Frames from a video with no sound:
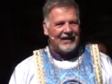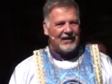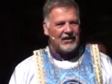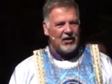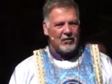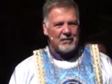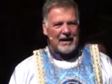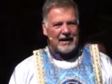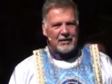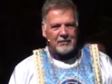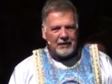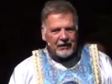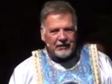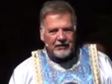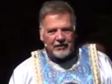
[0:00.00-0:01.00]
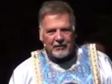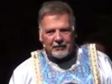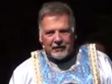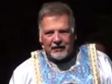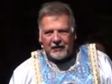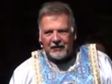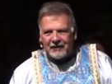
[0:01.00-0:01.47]
Are y'all mad at me or
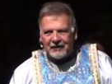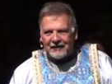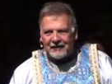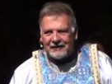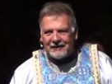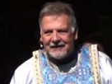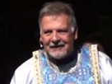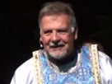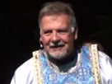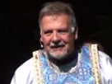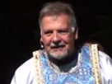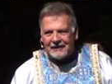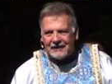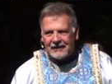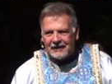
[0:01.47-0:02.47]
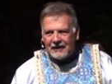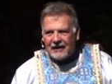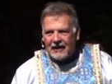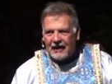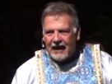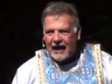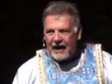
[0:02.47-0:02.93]
something?
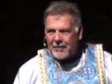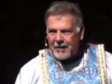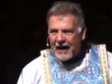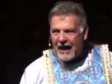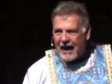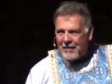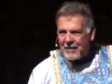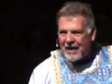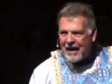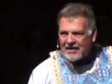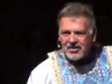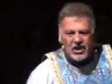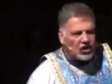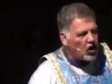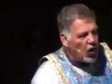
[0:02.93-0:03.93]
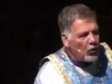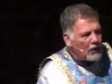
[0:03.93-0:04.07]
Abraham has to go